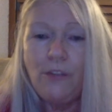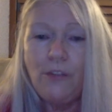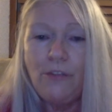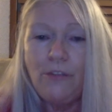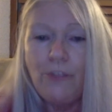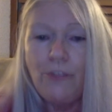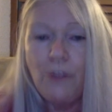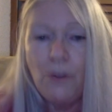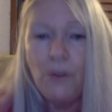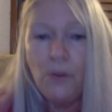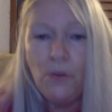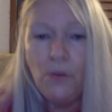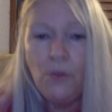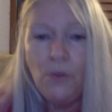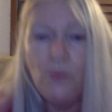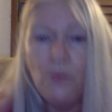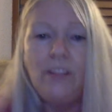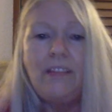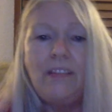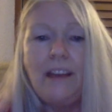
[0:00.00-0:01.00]

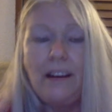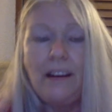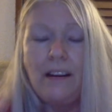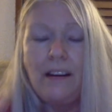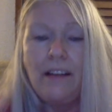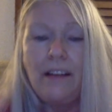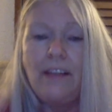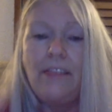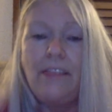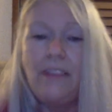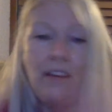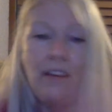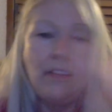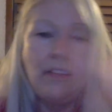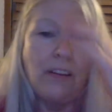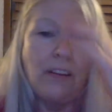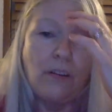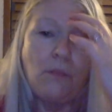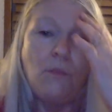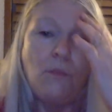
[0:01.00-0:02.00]
food and that kind of thing,
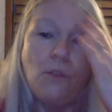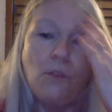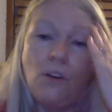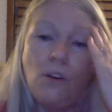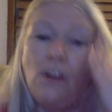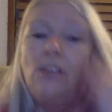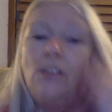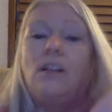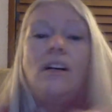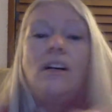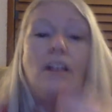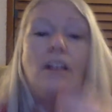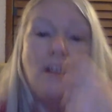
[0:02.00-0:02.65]
that are more